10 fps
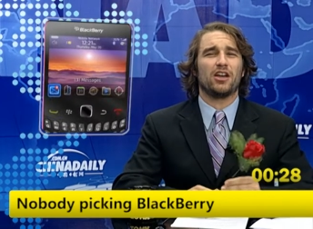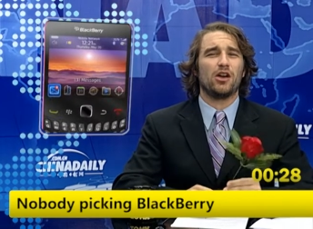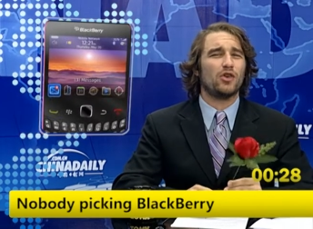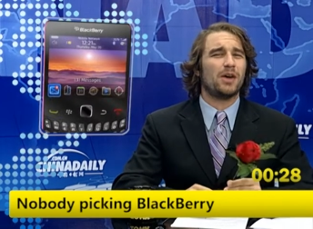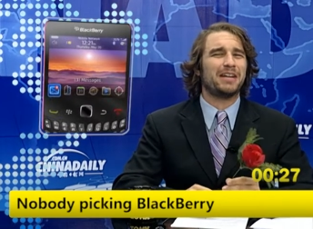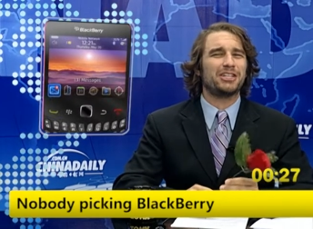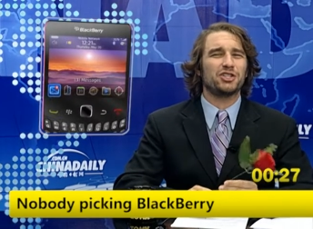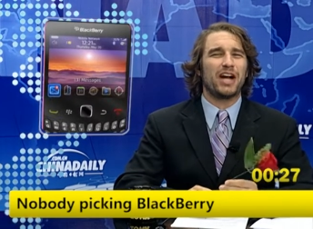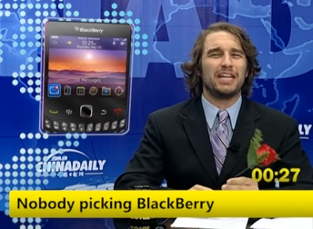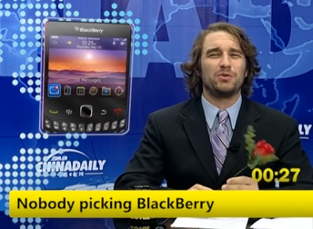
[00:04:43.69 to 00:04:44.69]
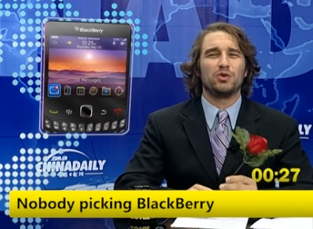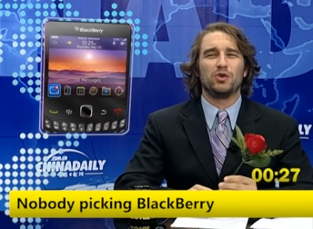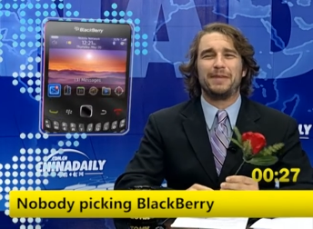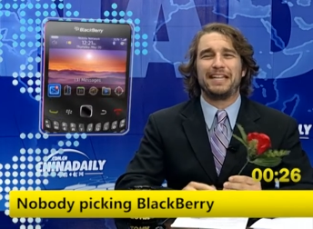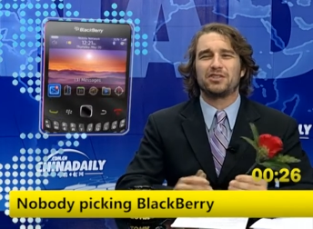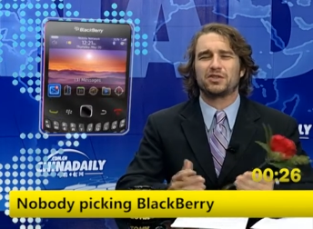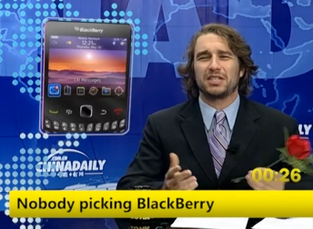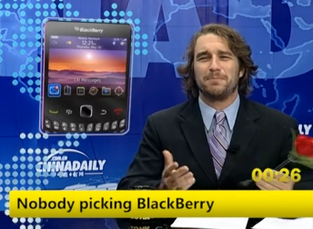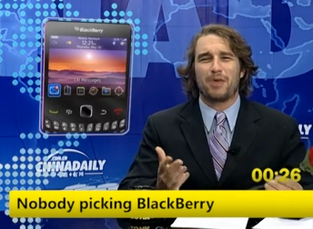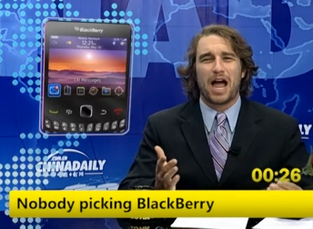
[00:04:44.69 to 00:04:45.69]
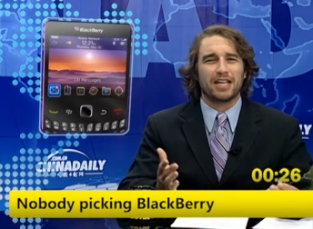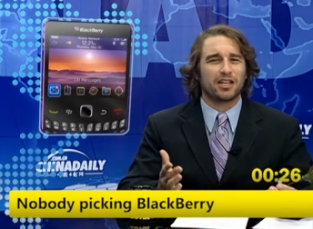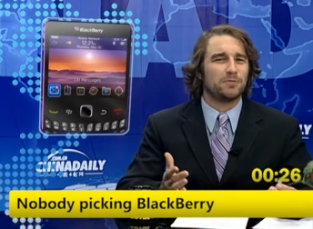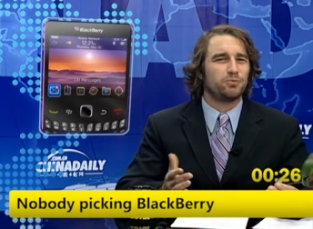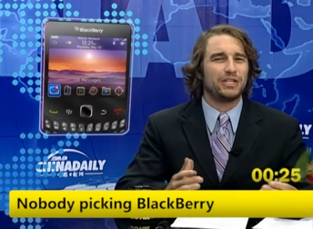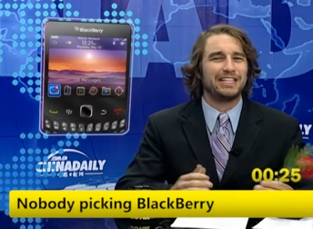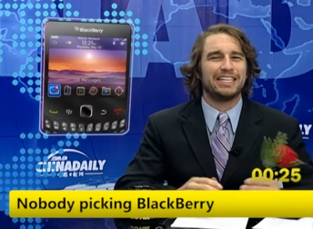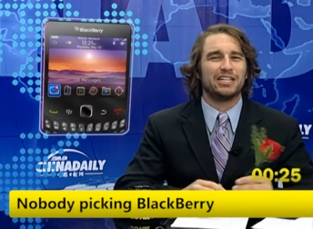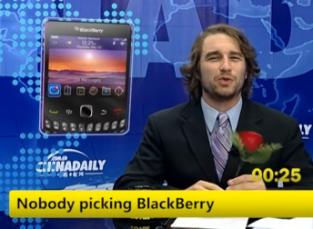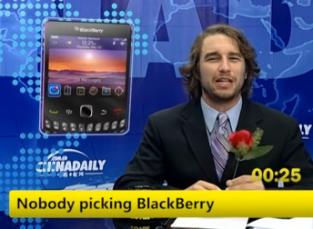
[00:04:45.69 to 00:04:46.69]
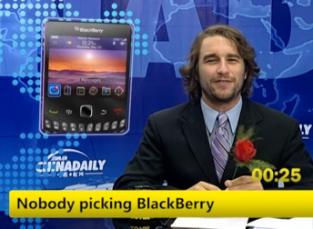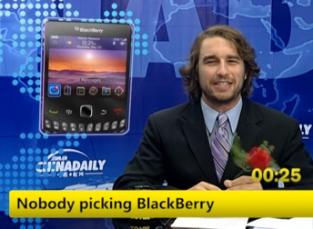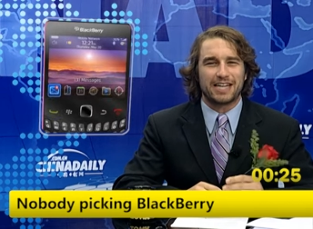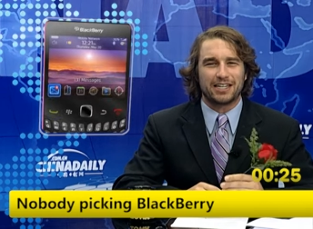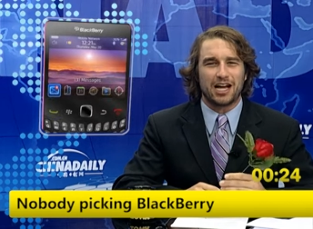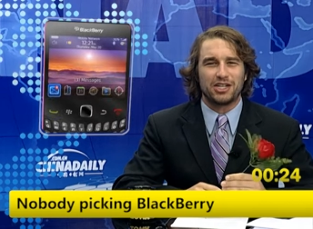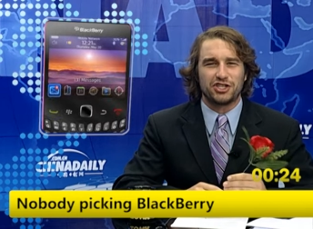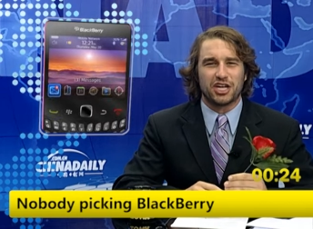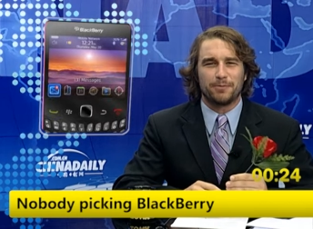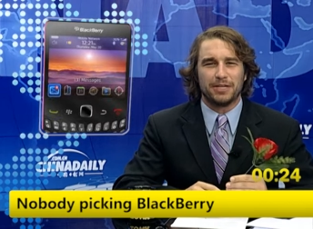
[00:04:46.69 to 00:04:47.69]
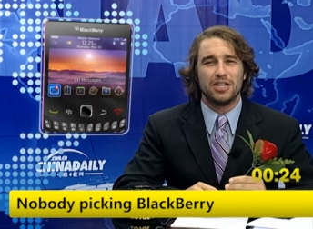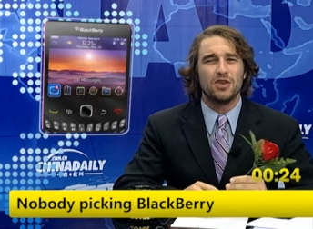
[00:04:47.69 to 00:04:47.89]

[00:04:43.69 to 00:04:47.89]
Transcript: although I'm not sure anyone who would be interested in buying a completely irrelevant technology company.